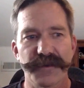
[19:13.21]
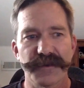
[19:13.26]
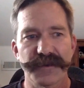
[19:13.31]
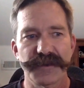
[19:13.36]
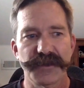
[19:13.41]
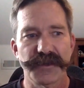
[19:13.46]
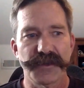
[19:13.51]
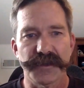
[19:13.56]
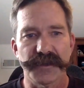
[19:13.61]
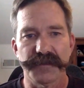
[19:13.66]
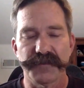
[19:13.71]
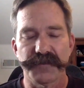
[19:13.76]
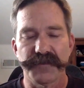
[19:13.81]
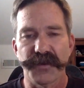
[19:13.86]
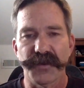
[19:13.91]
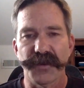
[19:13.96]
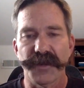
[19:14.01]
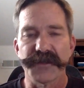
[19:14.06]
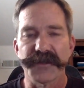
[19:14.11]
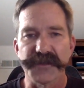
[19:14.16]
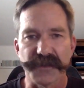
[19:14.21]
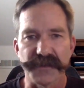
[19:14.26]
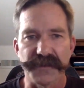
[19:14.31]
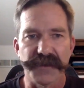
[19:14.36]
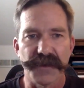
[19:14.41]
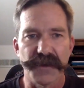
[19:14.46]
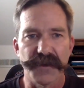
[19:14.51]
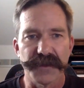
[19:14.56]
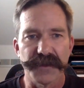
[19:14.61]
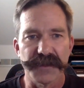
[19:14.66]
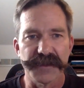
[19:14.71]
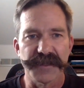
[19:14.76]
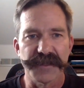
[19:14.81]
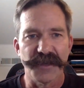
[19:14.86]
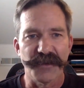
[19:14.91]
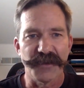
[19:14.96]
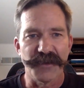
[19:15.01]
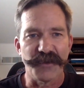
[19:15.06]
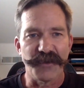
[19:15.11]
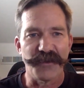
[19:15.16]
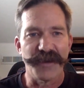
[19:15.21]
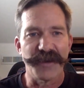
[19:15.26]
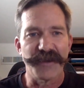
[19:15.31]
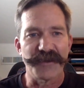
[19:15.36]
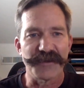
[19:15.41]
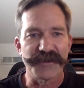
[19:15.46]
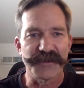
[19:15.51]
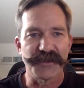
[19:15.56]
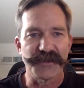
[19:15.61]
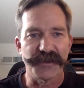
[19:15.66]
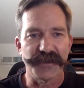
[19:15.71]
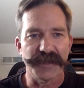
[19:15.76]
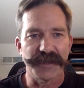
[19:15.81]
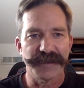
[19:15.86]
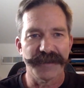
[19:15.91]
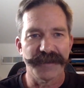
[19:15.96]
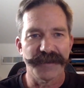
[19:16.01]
you could pull out your phone and tell what the weather's doing